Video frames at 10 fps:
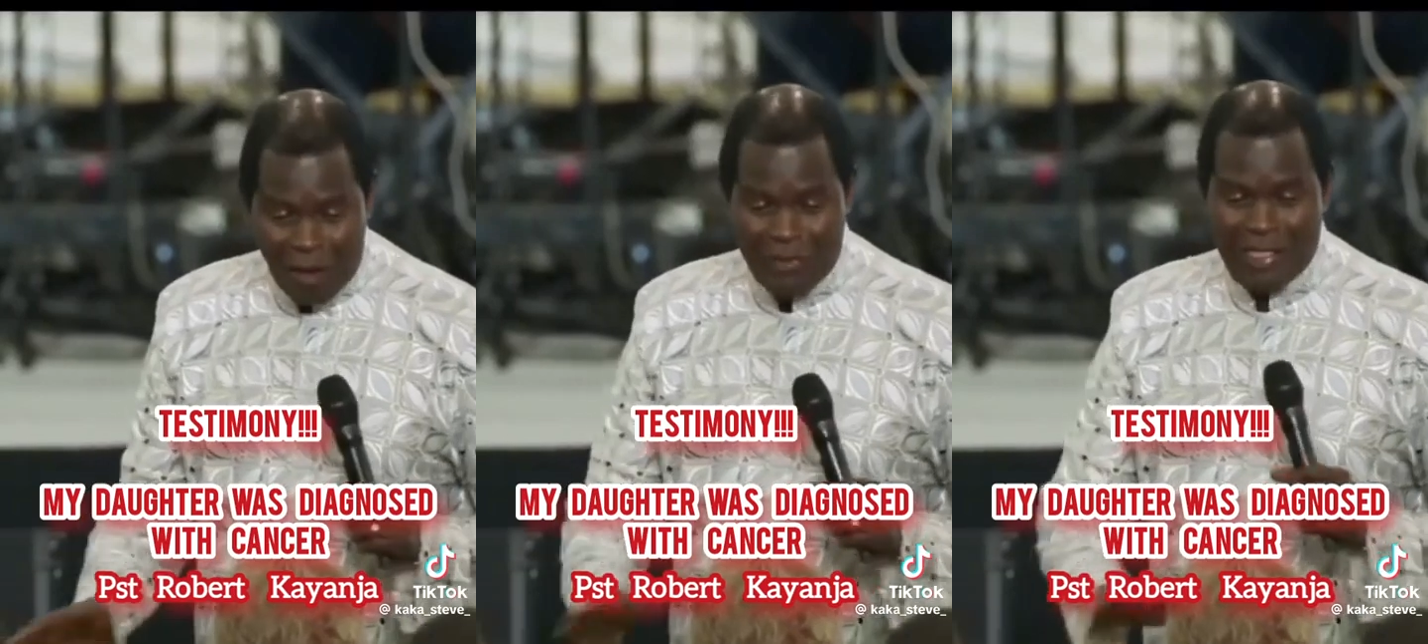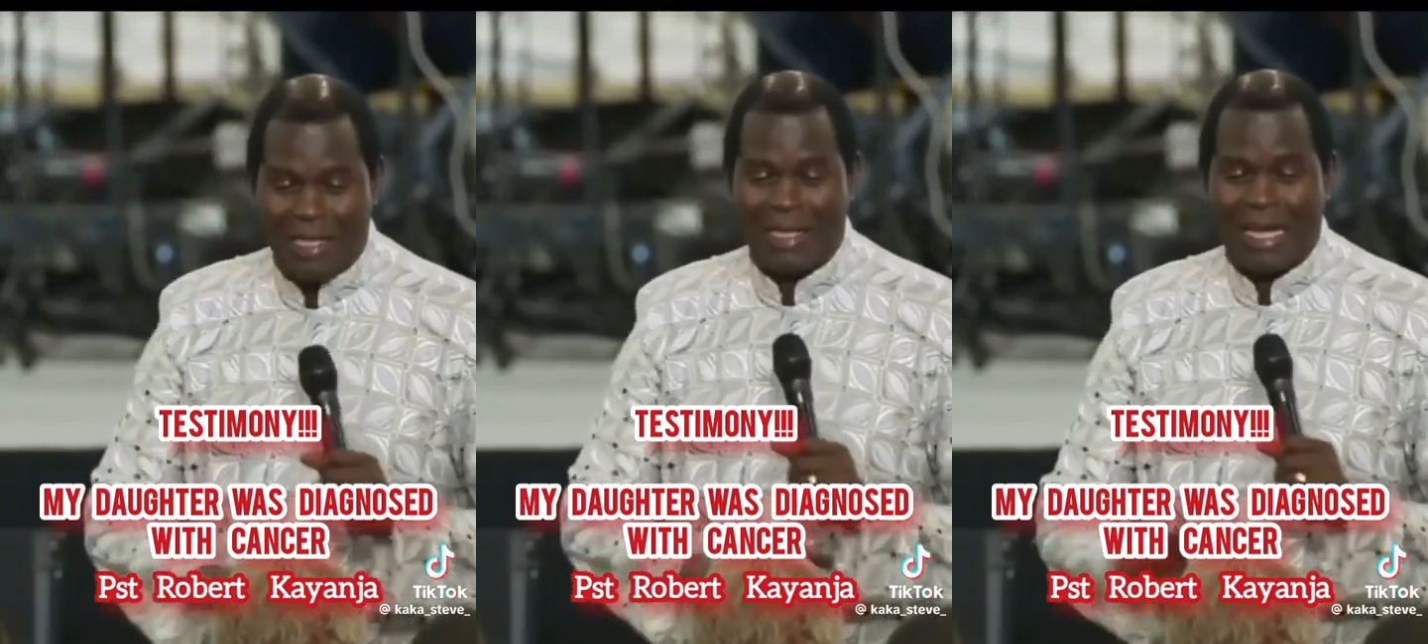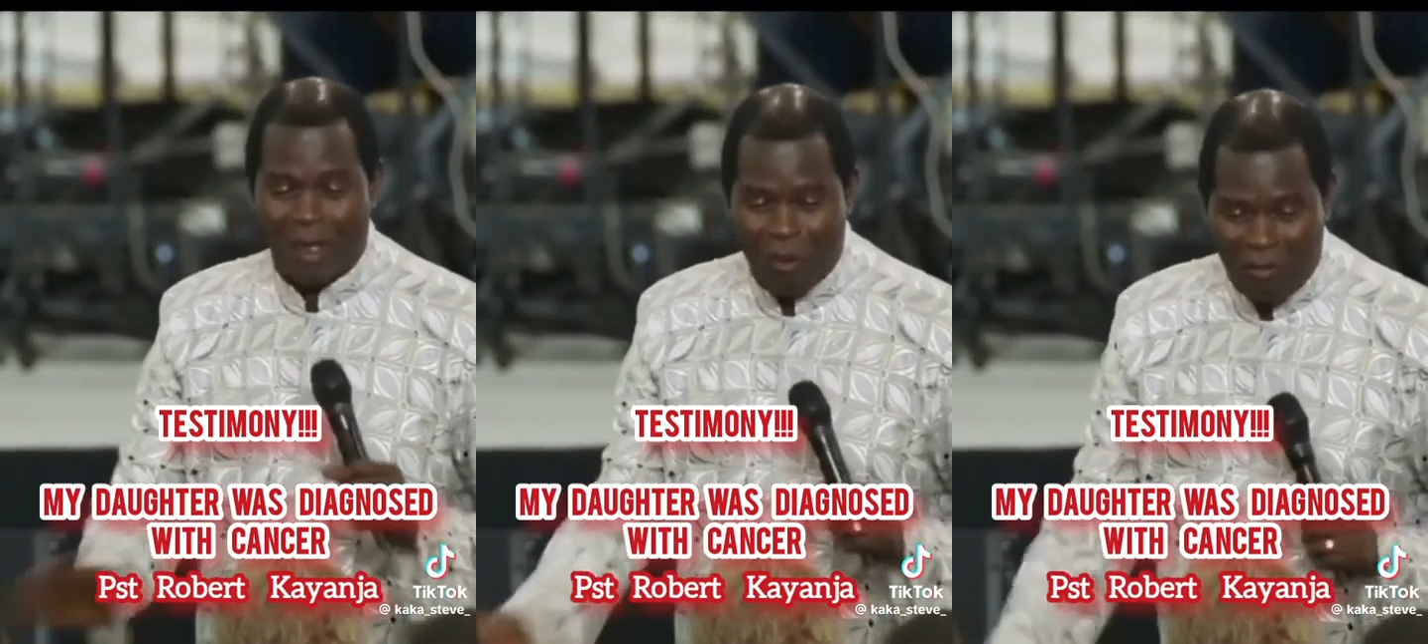of taking
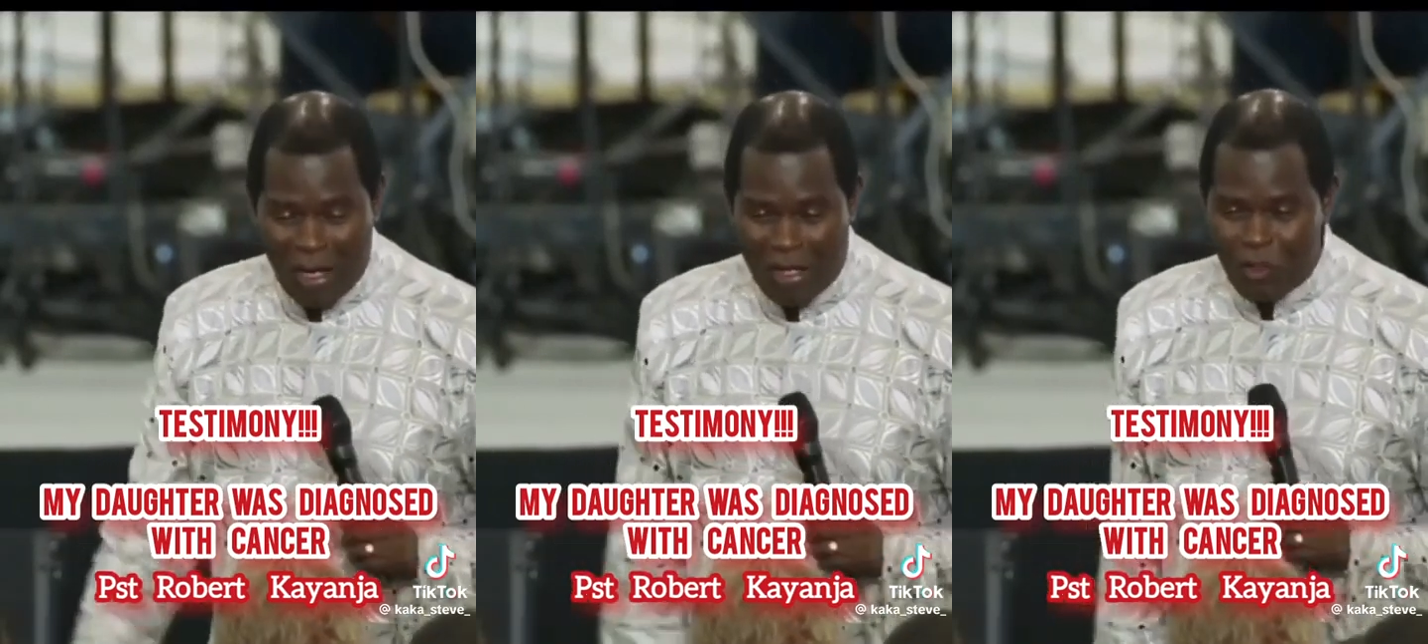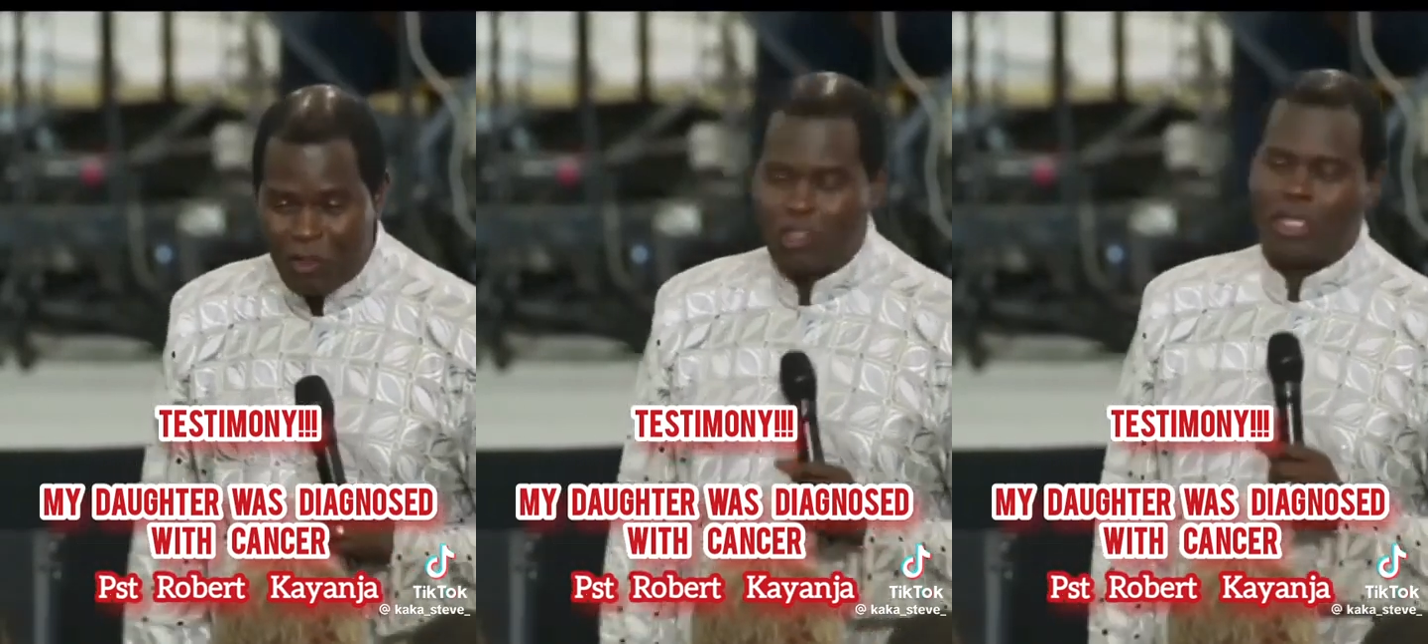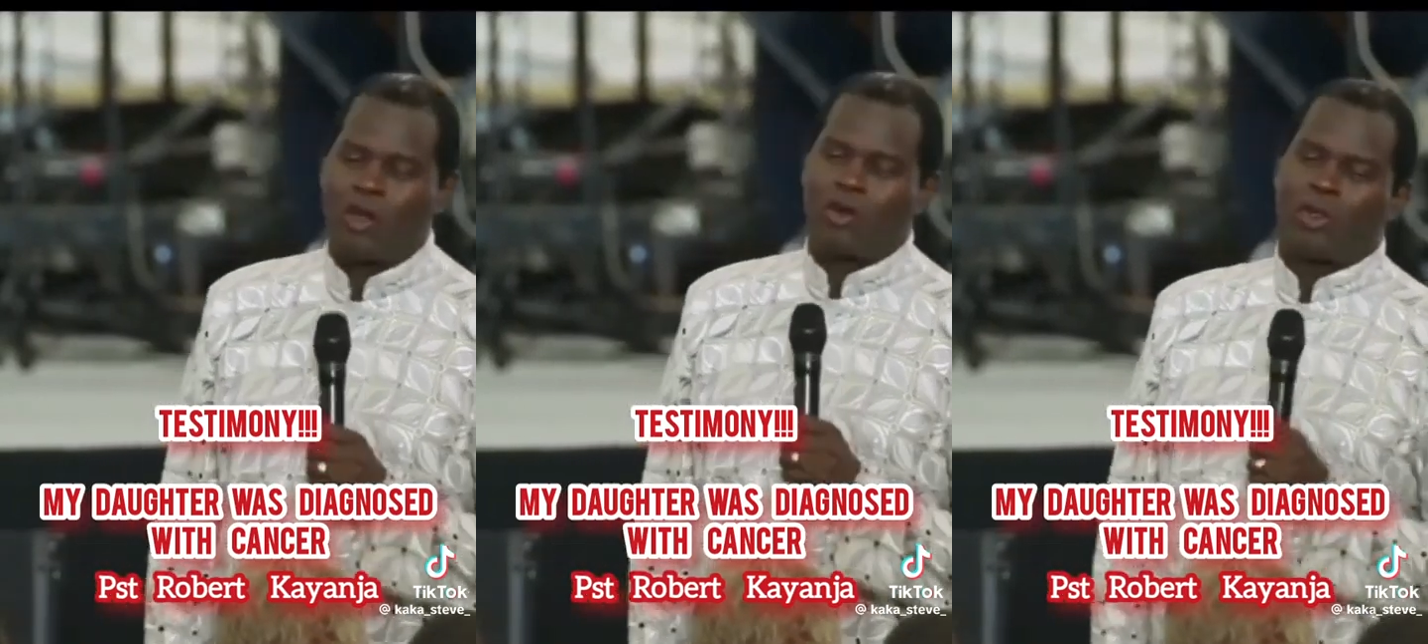care of her, so she
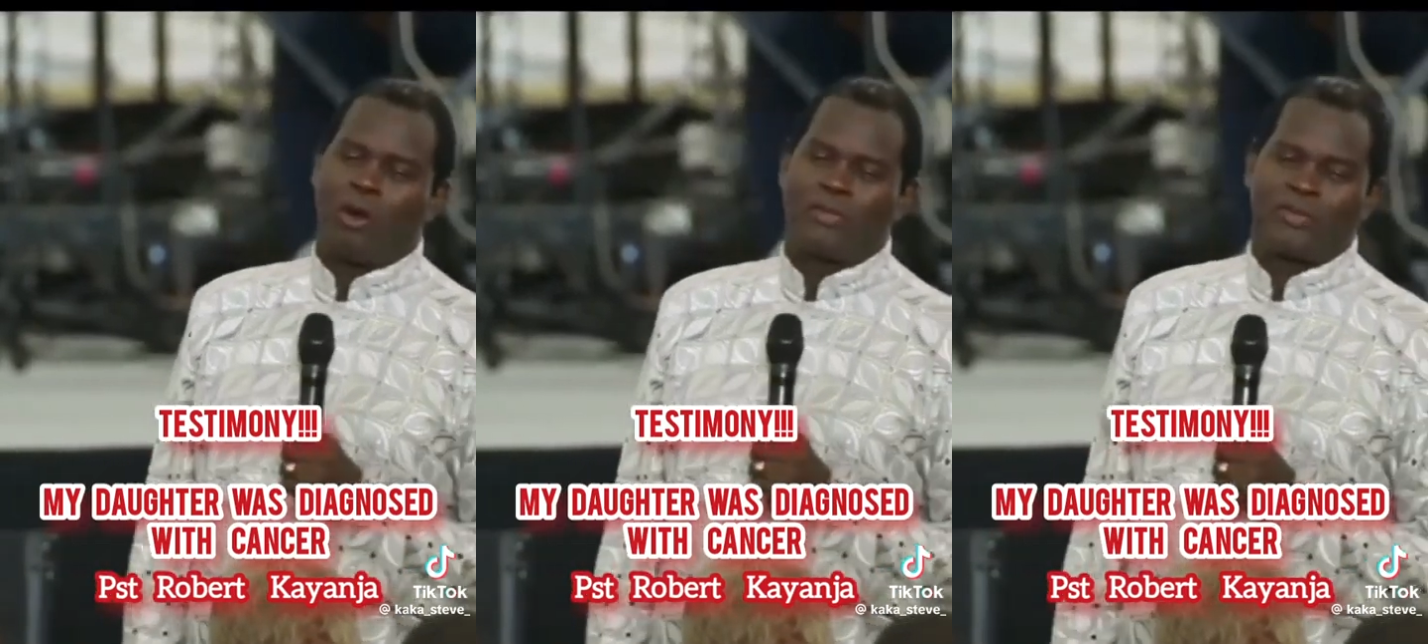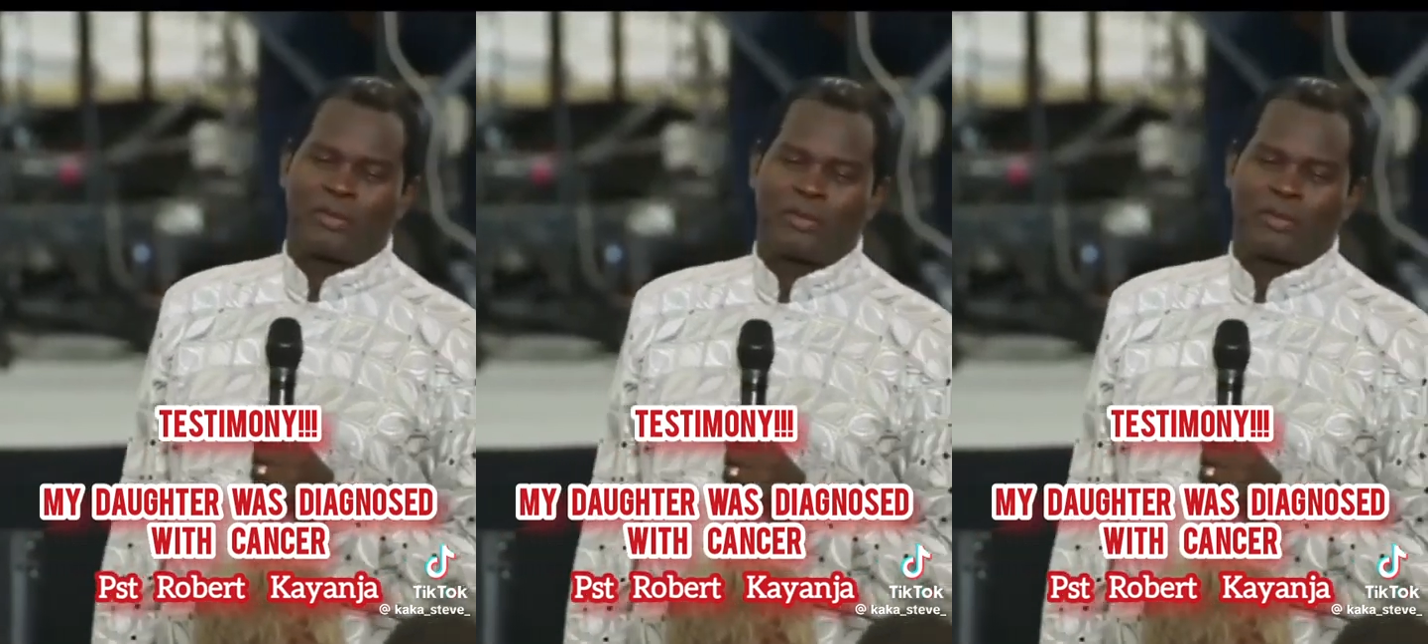does off.